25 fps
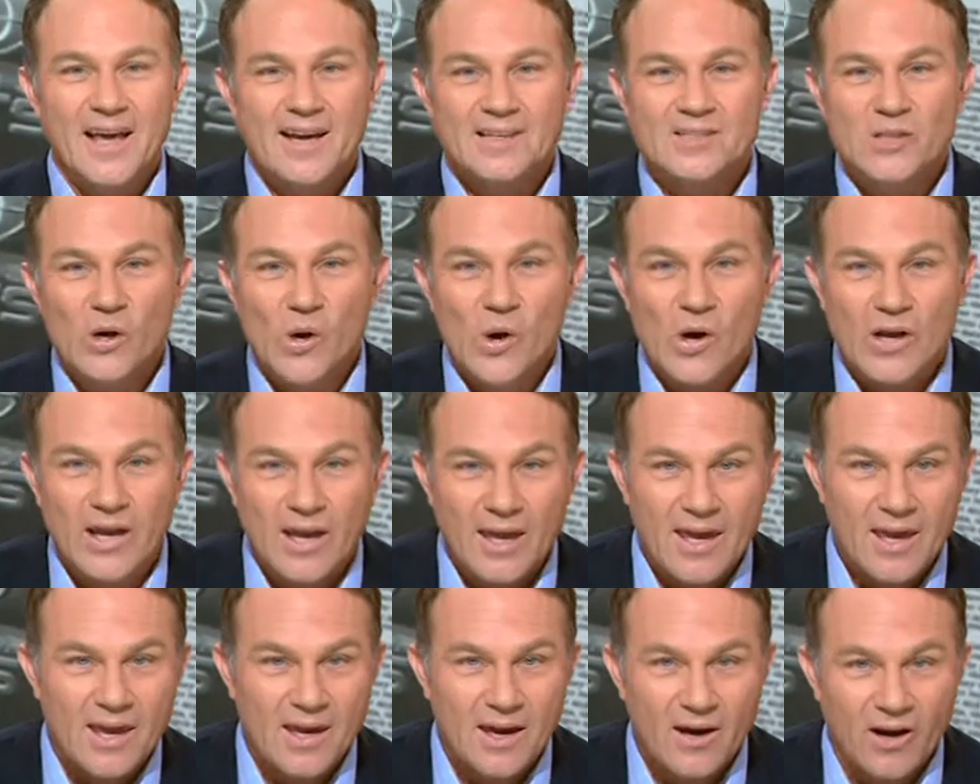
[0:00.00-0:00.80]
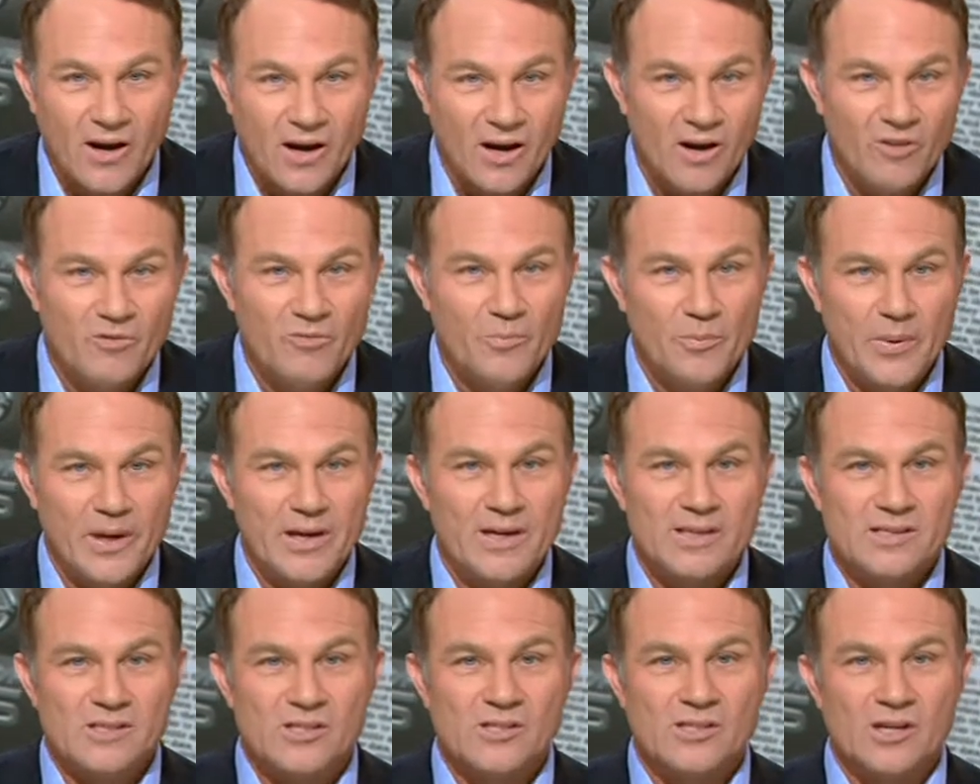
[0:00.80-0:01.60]
talking of
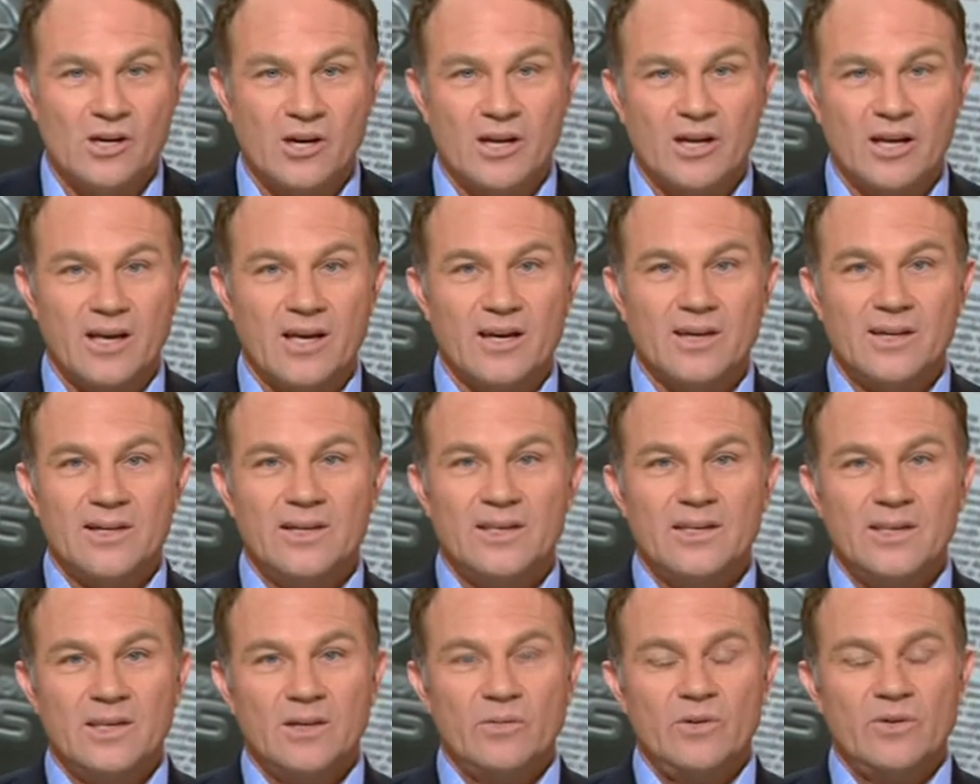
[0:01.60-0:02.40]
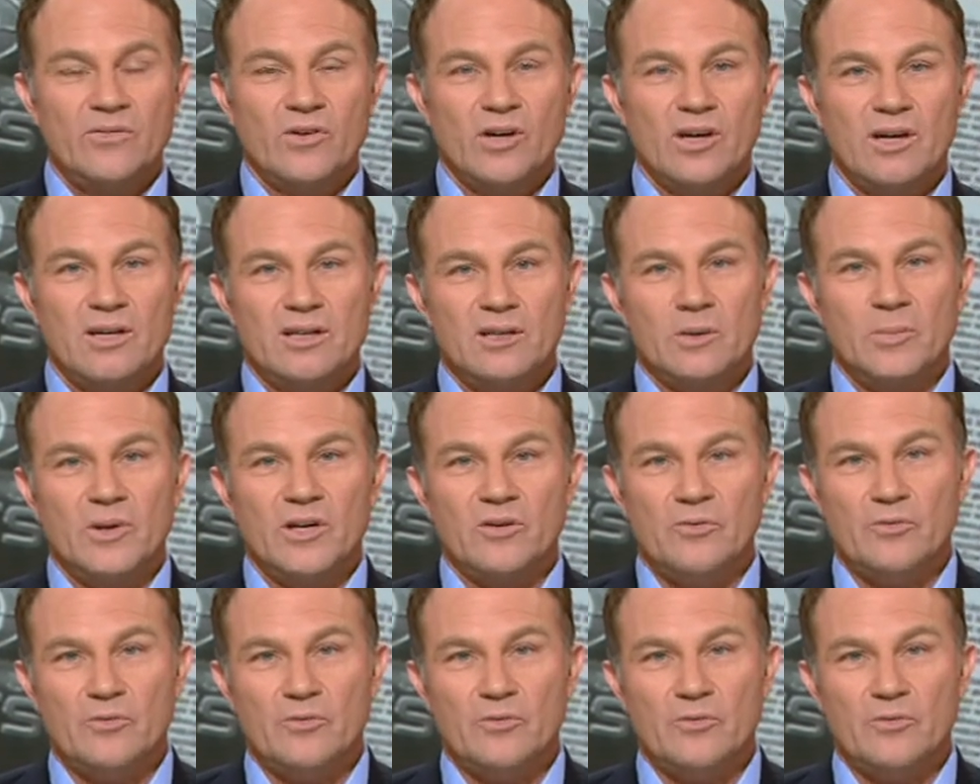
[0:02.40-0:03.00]
beach soccer, we've got a little bit of